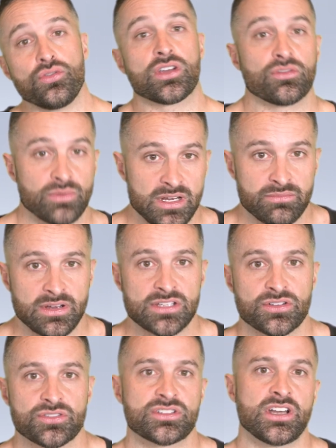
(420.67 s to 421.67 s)
can read
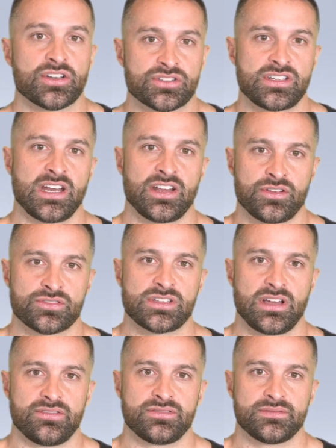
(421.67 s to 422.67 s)
research and understand it
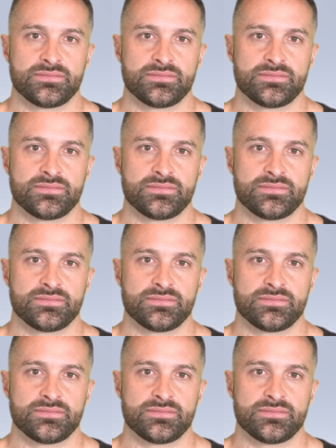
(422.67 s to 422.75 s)
yourself.